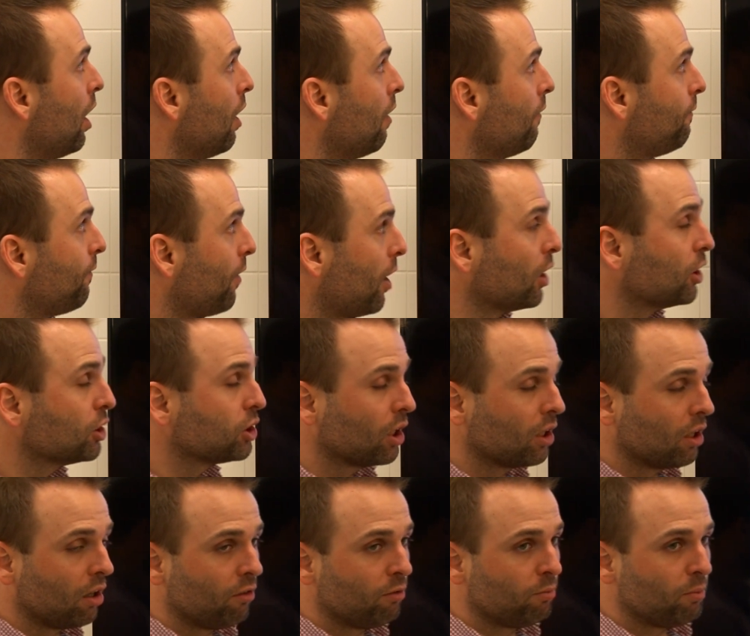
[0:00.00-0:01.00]
Function
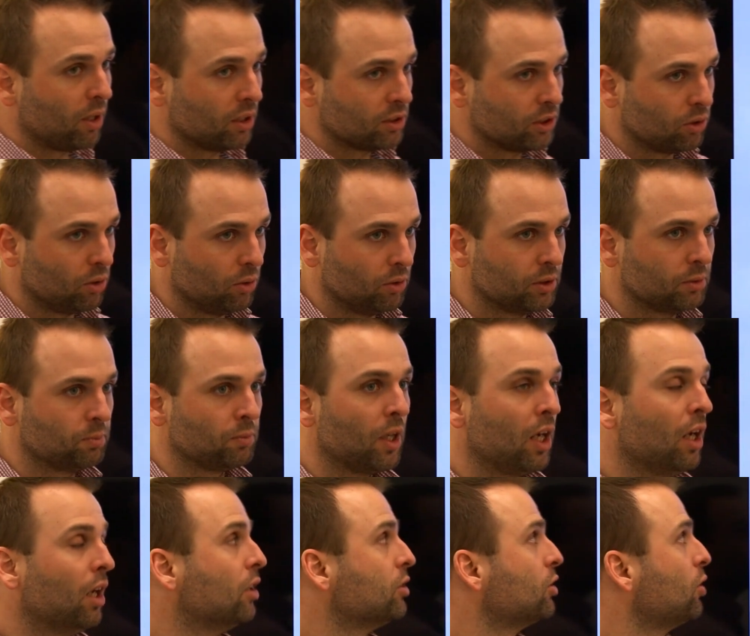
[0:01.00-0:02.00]
of muscles.
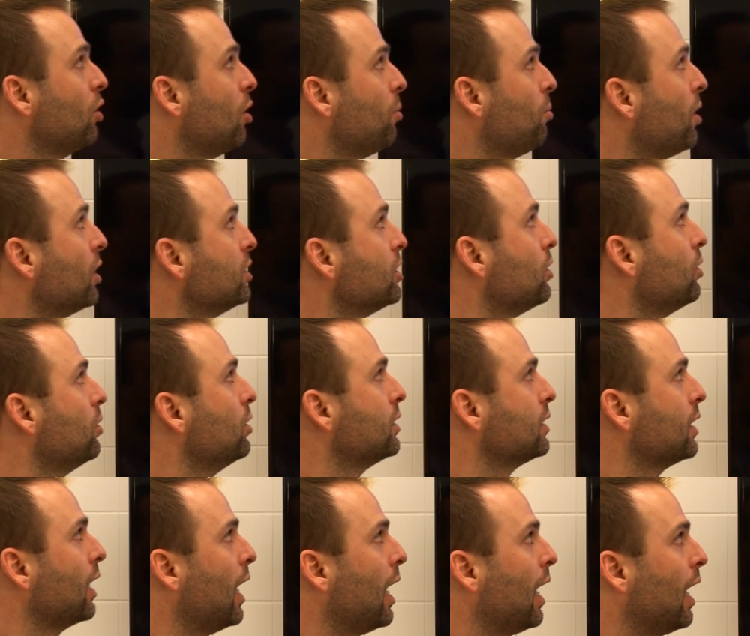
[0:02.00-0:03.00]
So the muscles
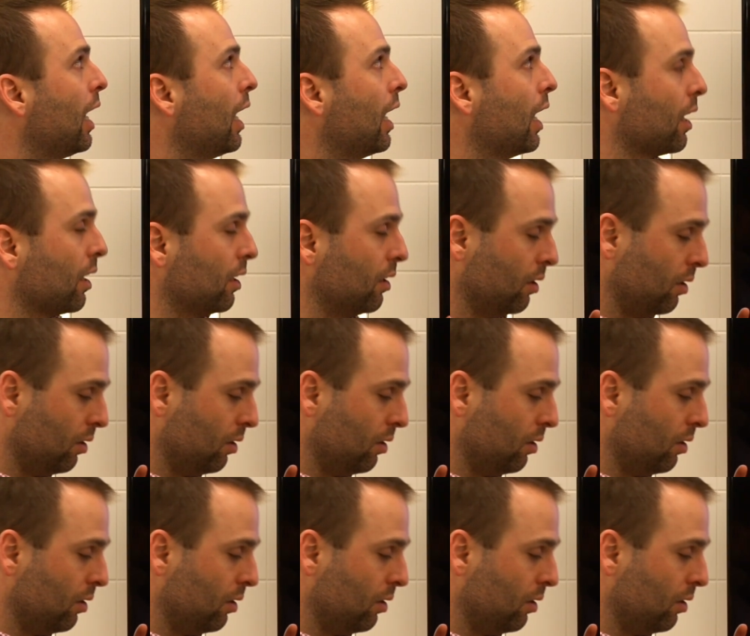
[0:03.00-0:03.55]
are